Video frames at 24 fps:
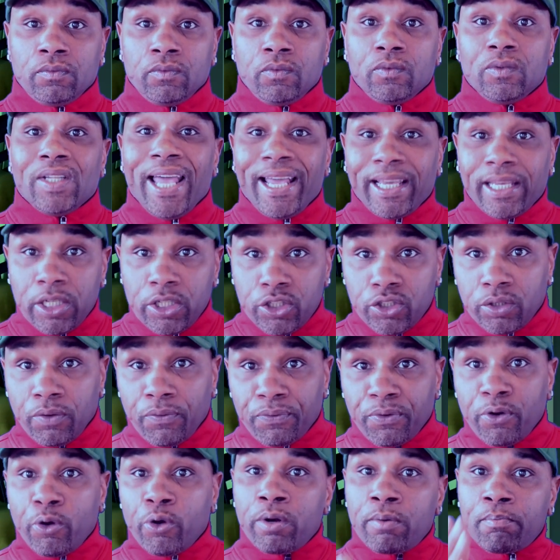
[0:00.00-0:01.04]
That gets
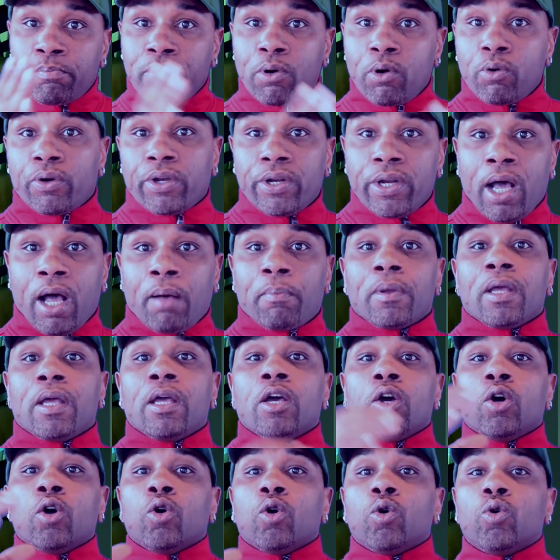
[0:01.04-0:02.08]
deferred and broken up.
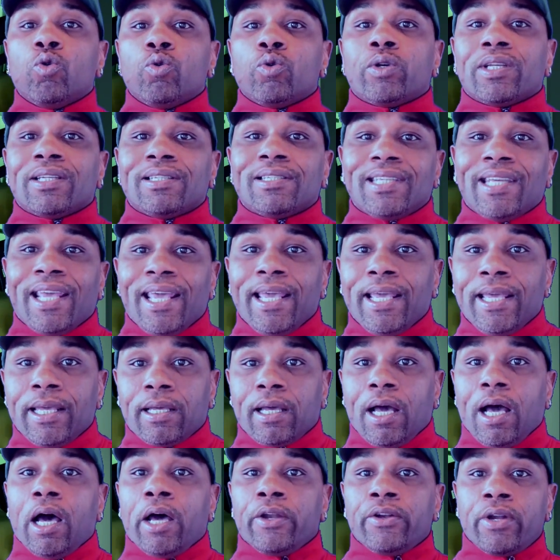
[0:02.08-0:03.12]
Who can take
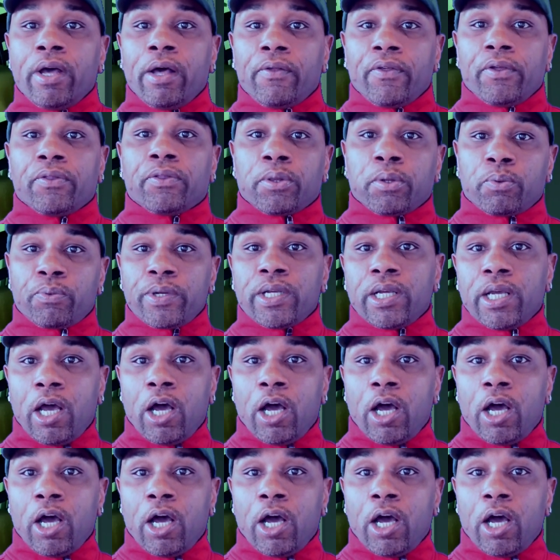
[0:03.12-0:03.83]
another $300,